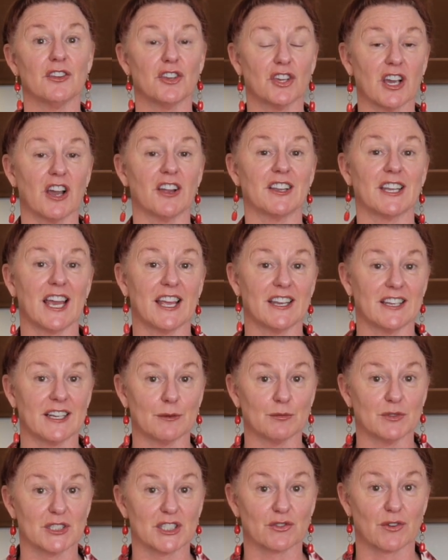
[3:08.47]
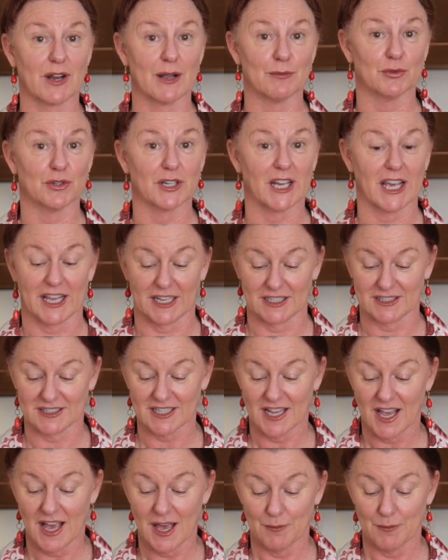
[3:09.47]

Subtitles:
you're going to end up with scrambled eggs.